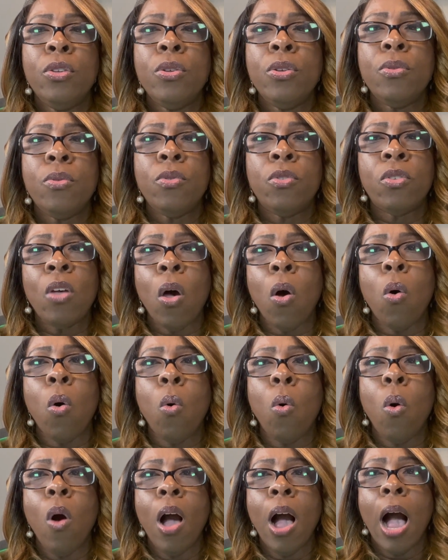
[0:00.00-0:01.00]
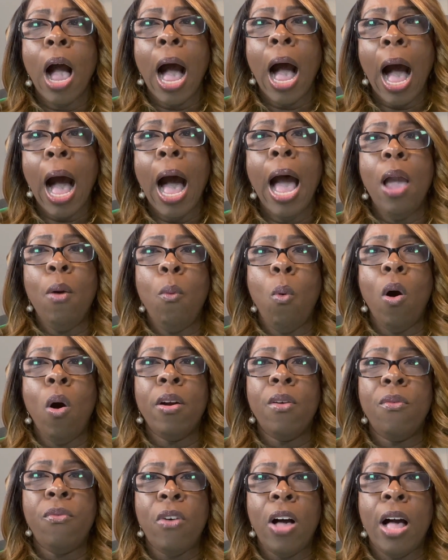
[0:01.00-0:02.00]
So I
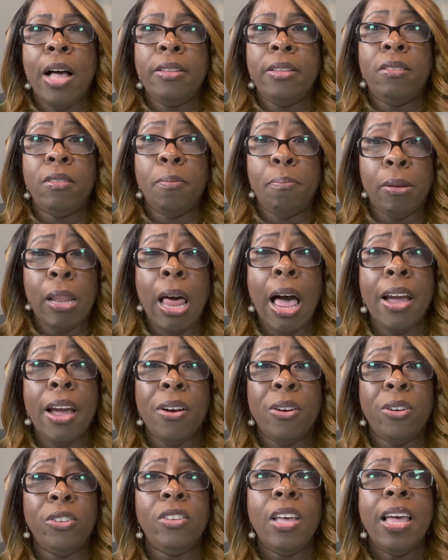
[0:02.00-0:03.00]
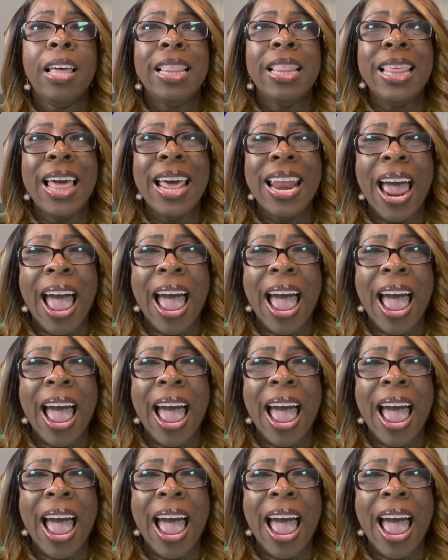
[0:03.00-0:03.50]
want to find suppliers that